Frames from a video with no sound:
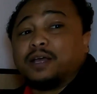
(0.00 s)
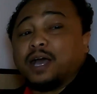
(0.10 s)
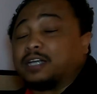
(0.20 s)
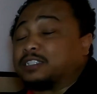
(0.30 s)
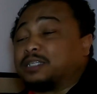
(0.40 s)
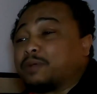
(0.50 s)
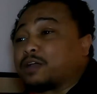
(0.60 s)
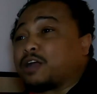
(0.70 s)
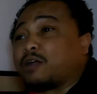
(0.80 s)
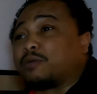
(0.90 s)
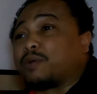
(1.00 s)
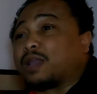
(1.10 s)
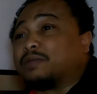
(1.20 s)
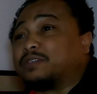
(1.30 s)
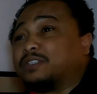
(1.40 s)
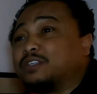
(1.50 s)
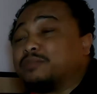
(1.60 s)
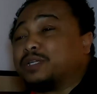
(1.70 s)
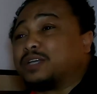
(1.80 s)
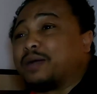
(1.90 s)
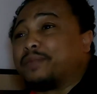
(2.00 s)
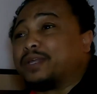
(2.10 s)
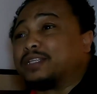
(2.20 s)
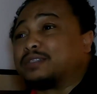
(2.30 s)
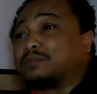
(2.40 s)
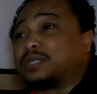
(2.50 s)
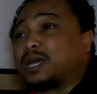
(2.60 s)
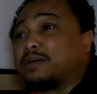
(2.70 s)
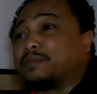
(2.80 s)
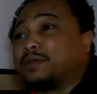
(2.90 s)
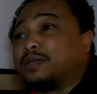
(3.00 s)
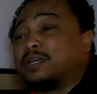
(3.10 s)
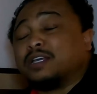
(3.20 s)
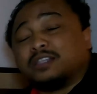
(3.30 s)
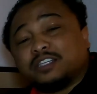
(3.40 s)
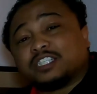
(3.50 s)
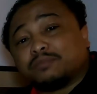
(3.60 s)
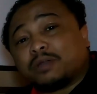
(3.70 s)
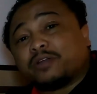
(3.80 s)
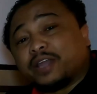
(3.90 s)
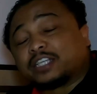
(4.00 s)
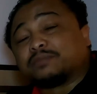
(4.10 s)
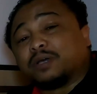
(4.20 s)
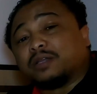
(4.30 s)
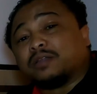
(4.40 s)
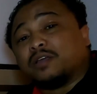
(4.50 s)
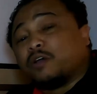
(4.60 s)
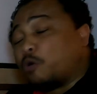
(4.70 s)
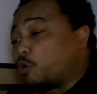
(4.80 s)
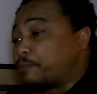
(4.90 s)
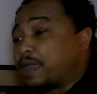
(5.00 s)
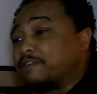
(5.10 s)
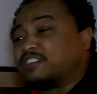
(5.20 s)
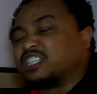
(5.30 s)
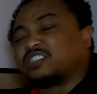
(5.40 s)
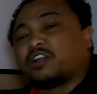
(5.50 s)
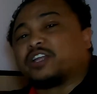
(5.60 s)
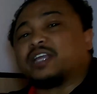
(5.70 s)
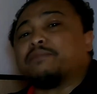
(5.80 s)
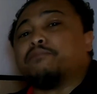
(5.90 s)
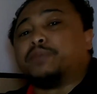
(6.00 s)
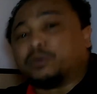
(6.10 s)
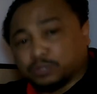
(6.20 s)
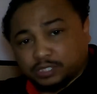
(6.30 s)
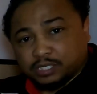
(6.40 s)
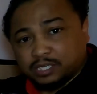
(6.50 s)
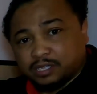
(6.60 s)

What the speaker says: honestly, my car will probably still be coming in sometime this month or next month, or maybe just started getting built